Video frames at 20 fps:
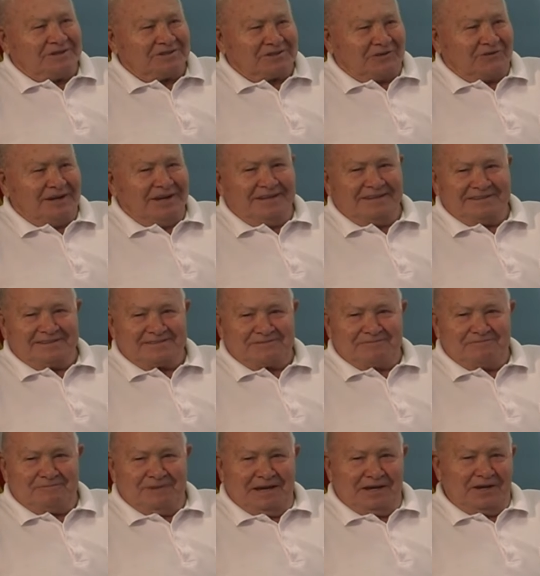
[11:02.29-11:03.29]
and serene as
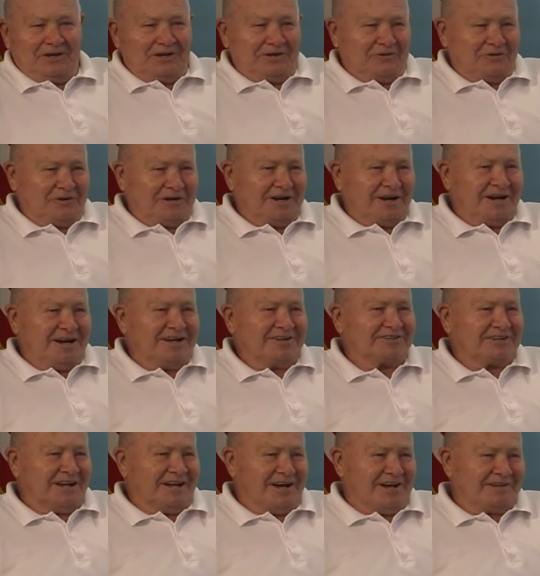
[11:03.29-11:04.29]
being in the rear
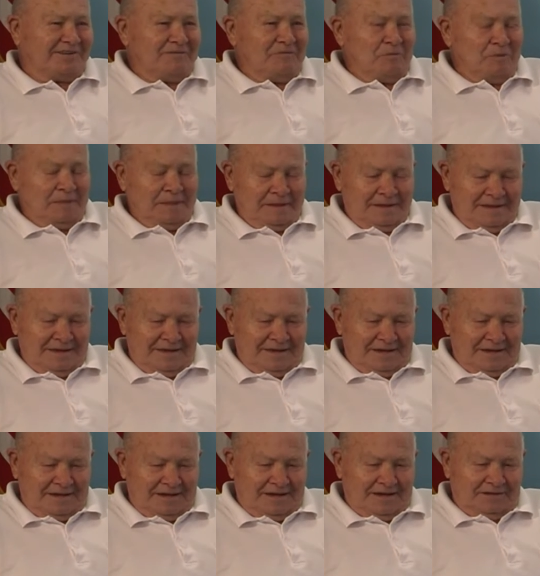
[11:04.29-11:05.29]
echelon.
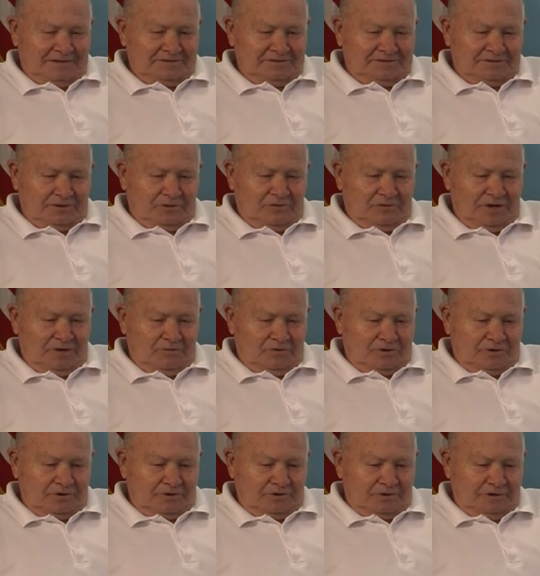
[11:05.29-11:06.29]
And so we
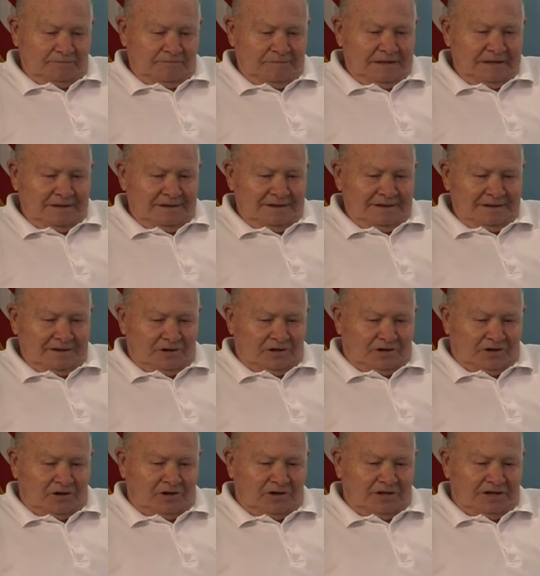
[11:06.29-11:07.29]
were
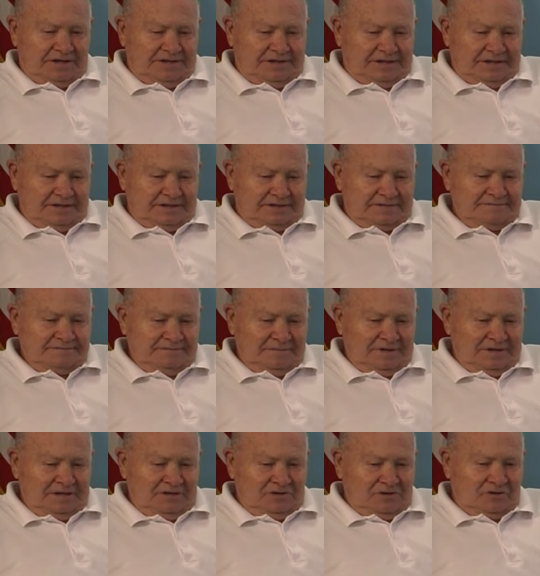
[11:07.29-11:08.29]
alerted then
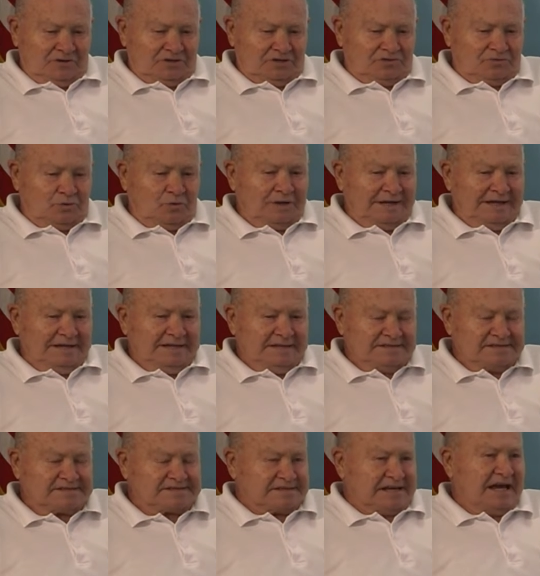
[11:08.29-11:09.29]
on the
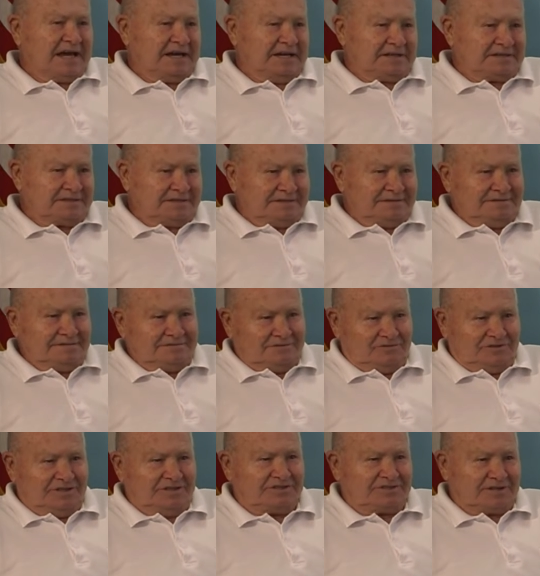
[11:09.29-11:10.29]
22nd
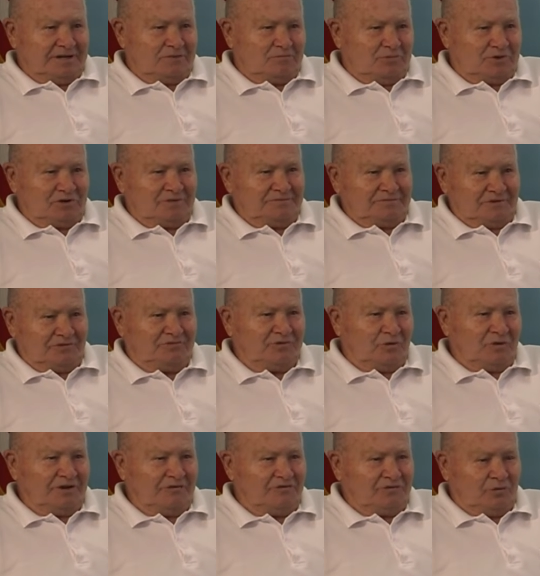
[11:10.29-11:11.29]
of December
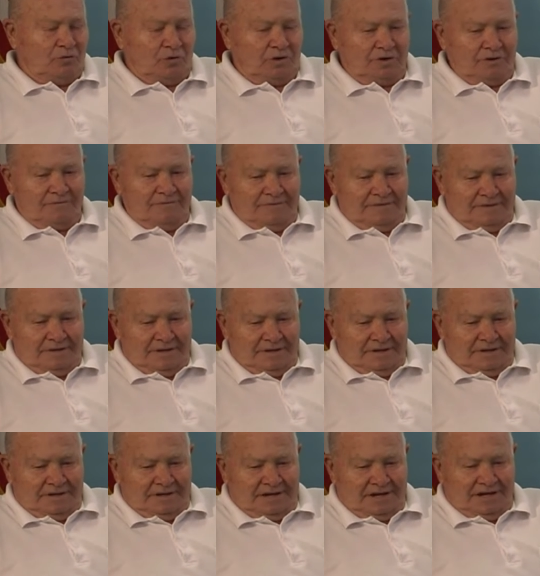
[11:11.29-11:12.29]
44,
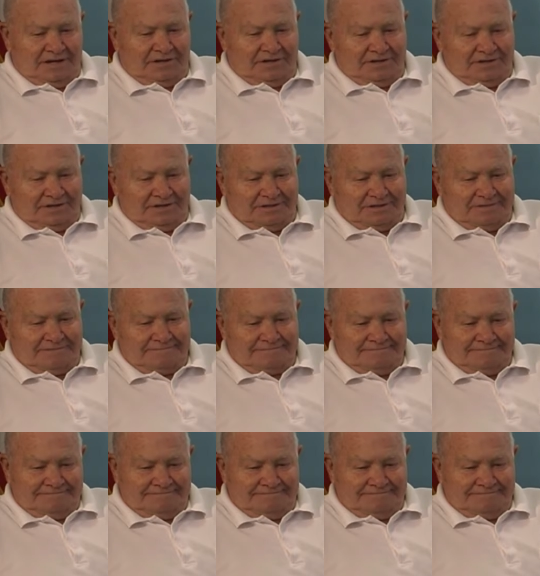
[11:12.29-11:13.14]
and uh,